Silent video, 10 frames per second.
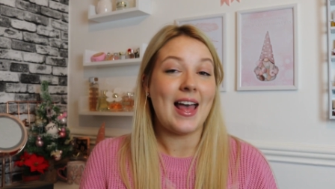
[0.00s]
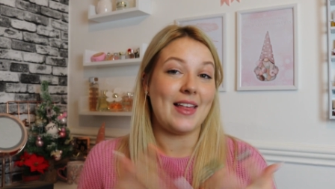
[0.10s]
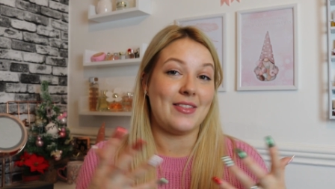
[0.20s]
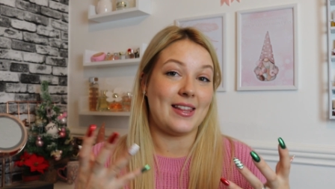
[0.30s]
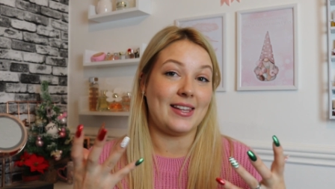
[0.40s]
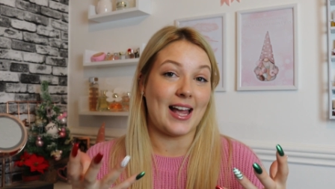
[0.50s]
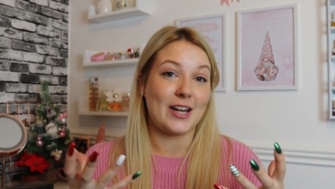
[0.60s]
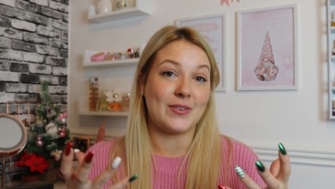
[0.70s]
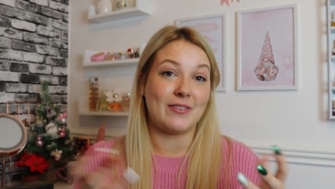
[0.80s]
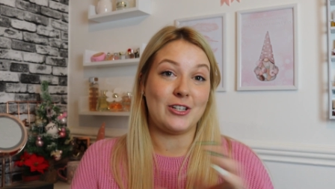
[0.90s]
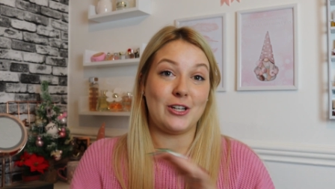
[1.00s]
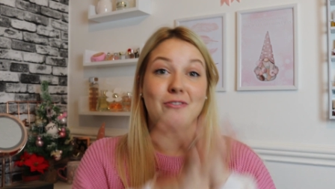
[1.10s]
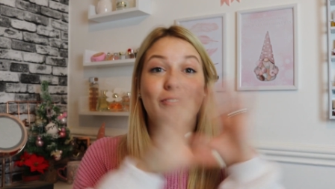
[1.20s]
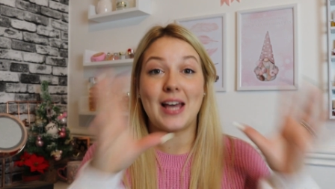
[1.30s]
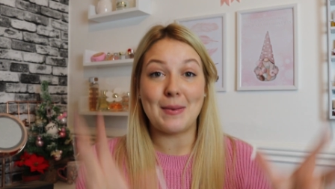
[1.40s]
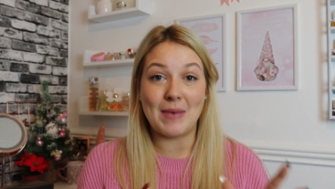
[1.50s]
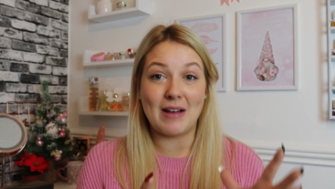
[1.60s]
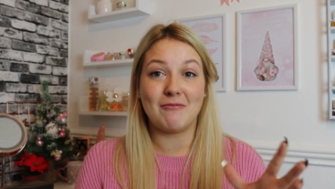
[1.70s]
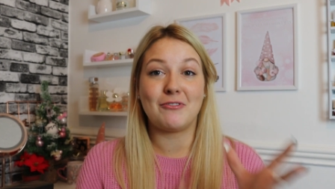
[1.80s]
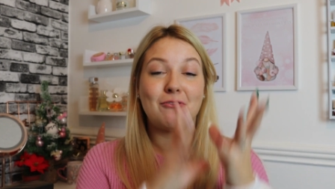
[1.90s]
And then the ad revenue for that
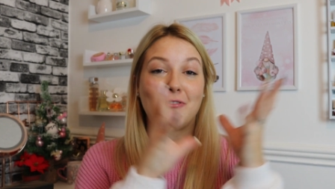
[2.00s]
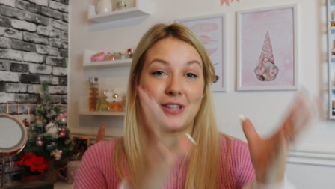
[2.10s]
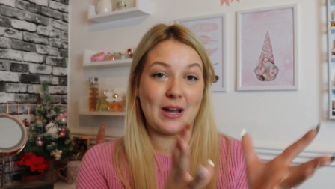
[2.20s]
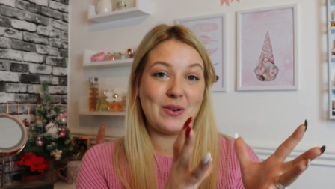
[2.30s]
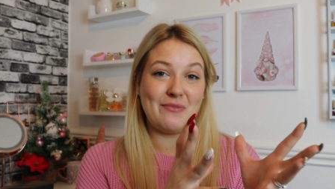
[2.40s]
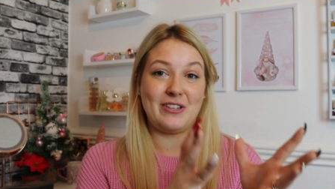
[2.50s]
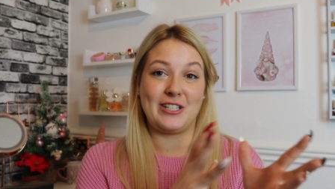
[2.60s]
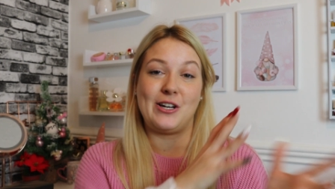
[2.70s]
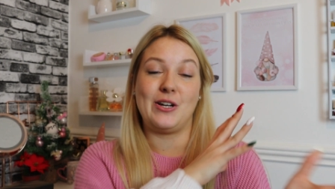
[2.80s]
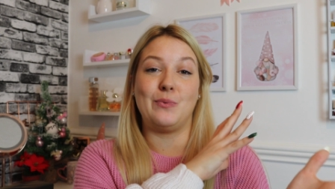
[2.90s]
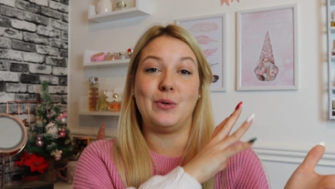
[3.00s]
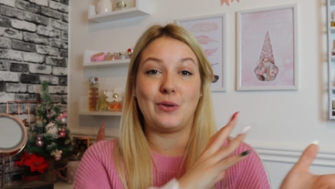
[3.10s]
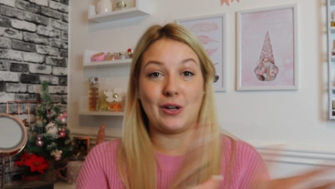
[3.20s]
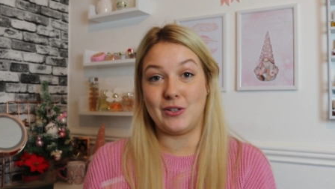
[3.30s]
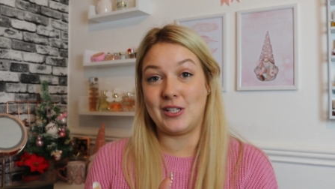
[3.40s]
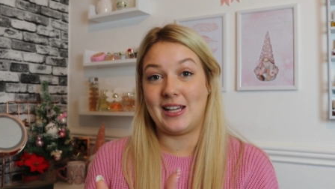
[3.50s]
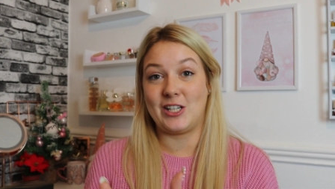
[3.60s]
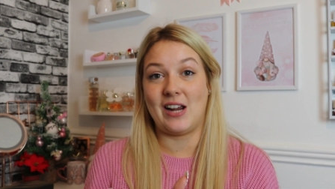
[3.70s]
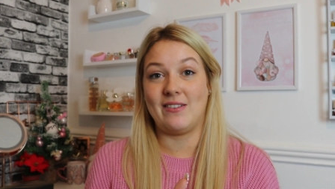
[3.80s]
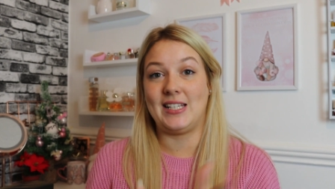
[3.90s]
month for that one video will go to
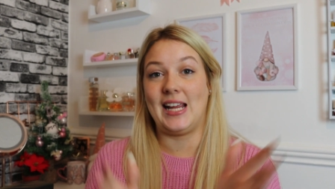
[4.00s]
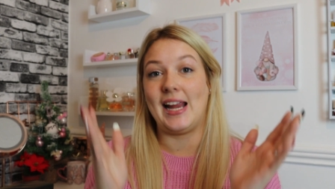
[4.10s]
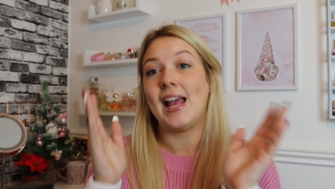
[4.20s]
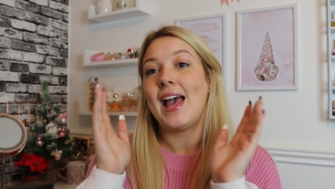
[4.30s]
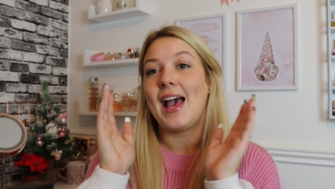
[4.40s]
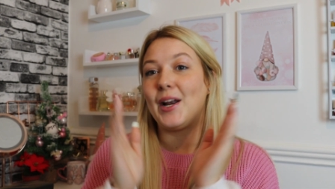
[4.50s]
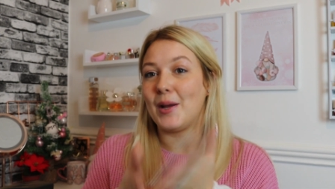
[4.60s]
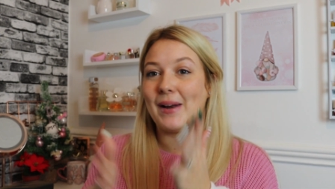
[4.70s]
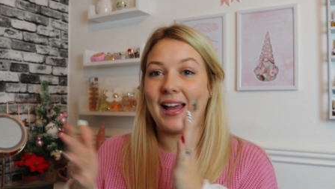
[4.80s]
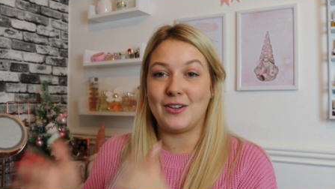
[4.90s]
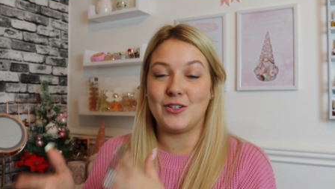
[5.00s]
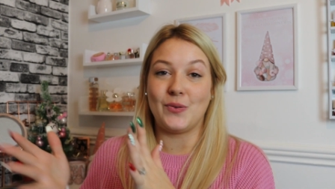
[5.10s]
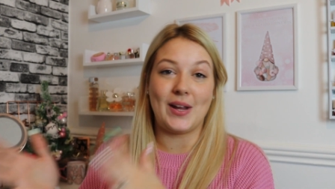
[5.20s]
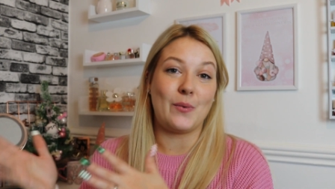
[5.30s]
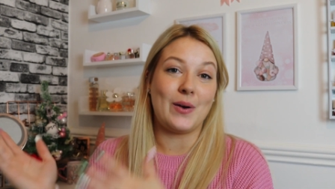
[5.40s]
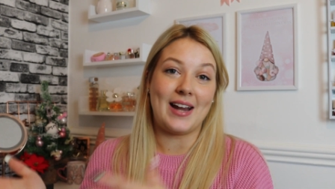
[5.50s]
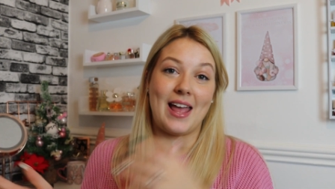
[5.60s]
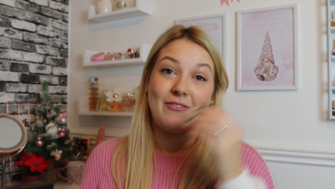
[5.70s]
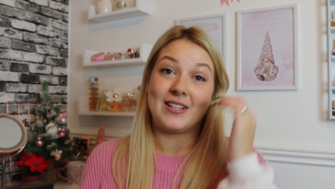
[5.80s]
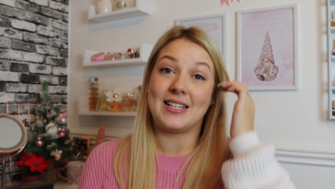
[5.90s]
that charity. And I plan on doing one
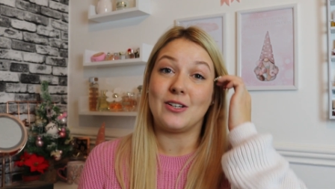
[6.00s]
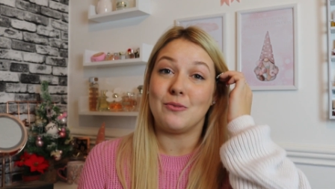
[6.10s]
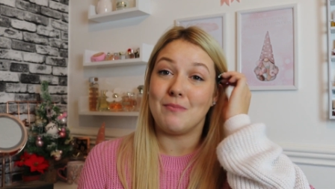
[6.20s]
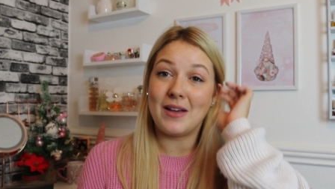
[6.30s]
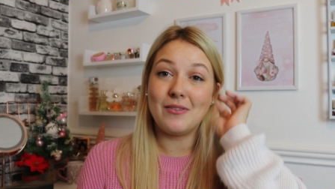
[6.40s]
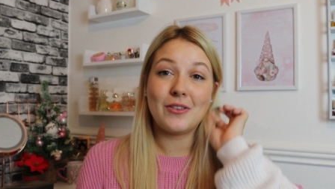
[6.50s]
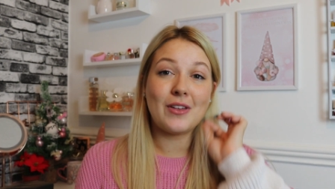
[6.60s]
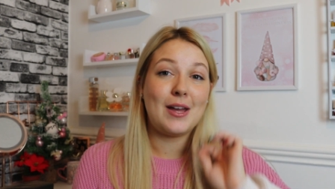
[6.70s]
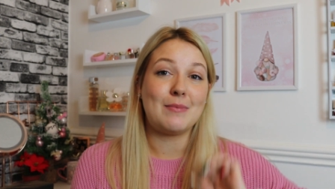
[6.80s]
every single month.